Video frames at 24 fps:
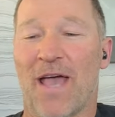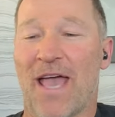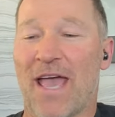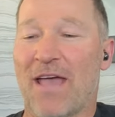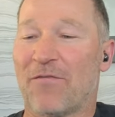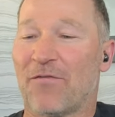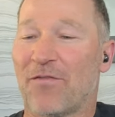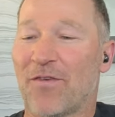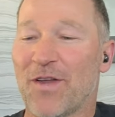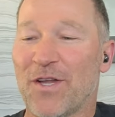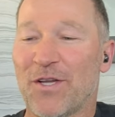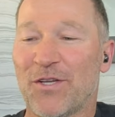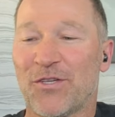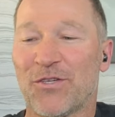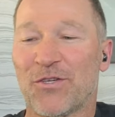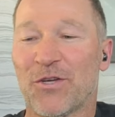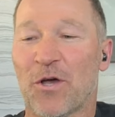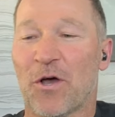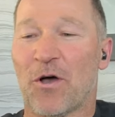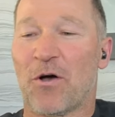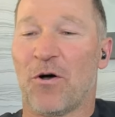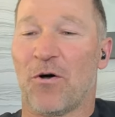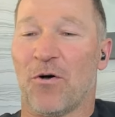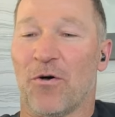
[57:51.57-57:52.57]
From
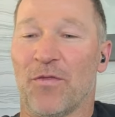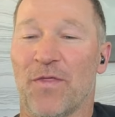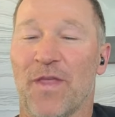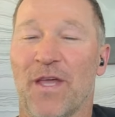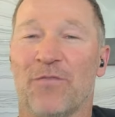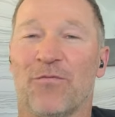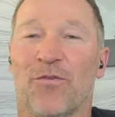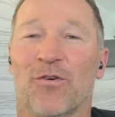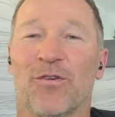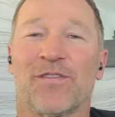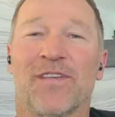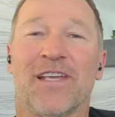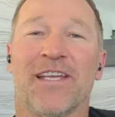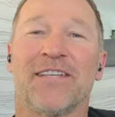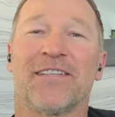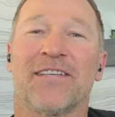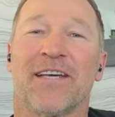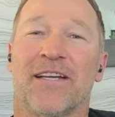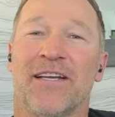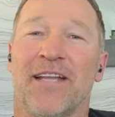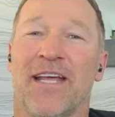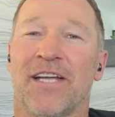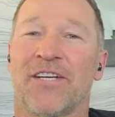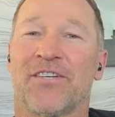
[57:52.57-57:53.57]
every show that
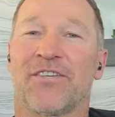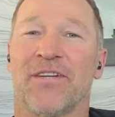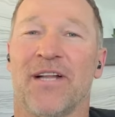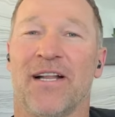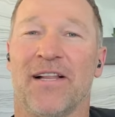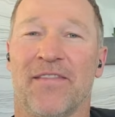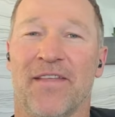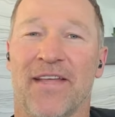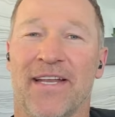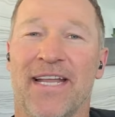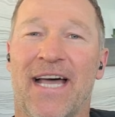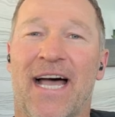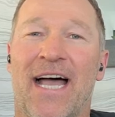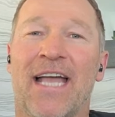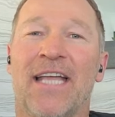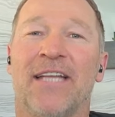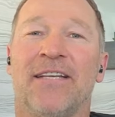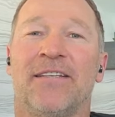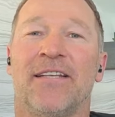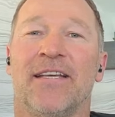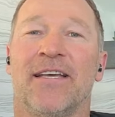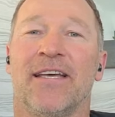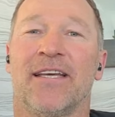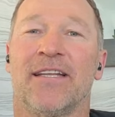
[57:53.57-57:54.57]
was international
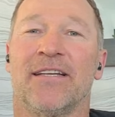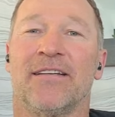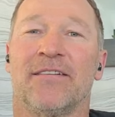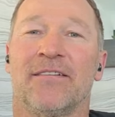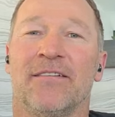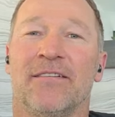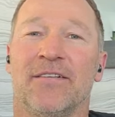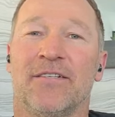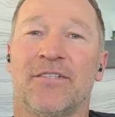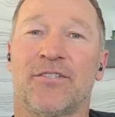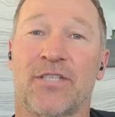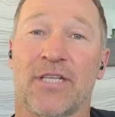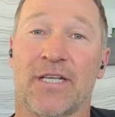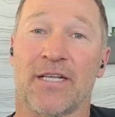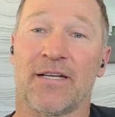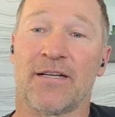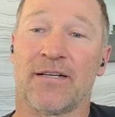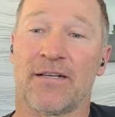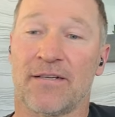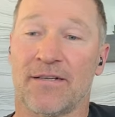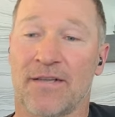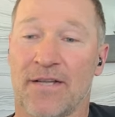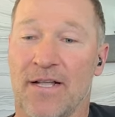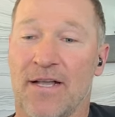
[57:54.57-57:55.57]
that I did
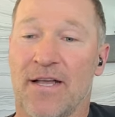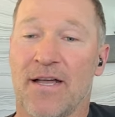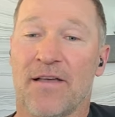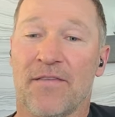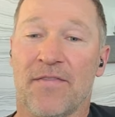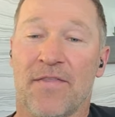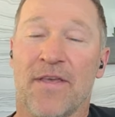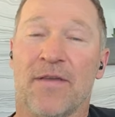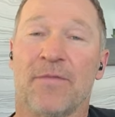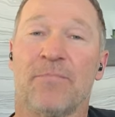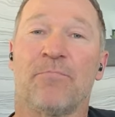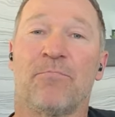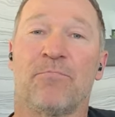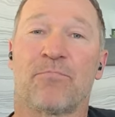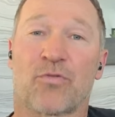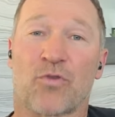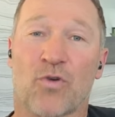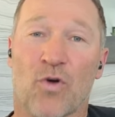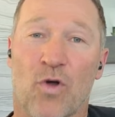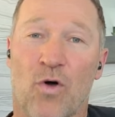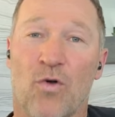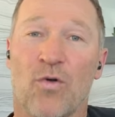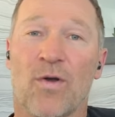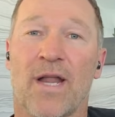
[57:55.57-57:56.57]
till
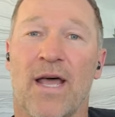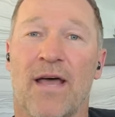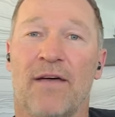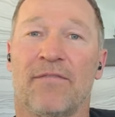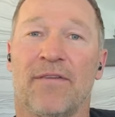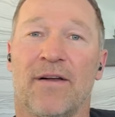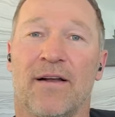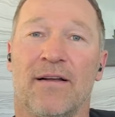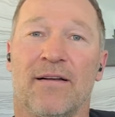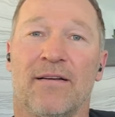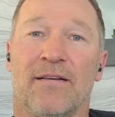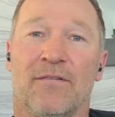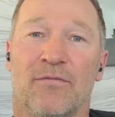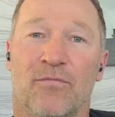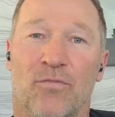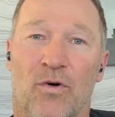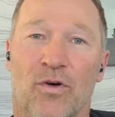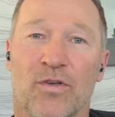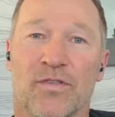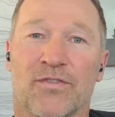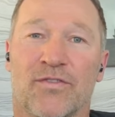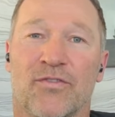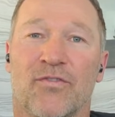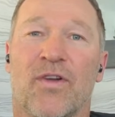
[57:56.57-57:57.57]
the pro
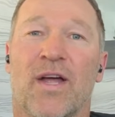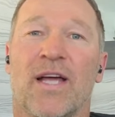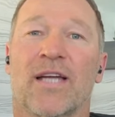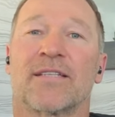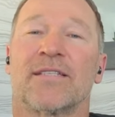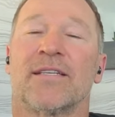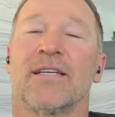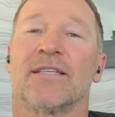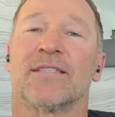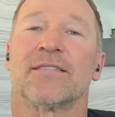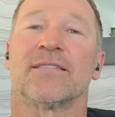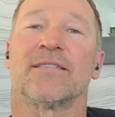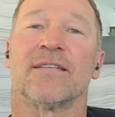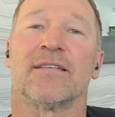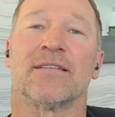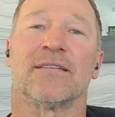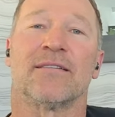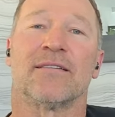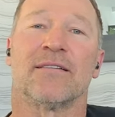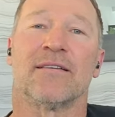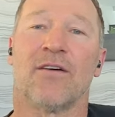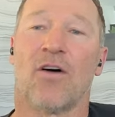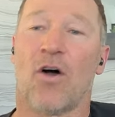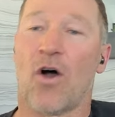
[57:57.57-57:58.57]
level was drug
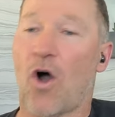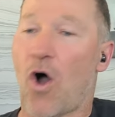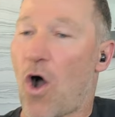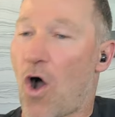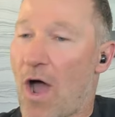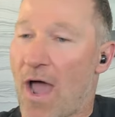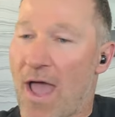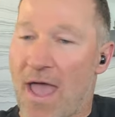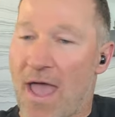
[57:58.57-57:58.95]
tested.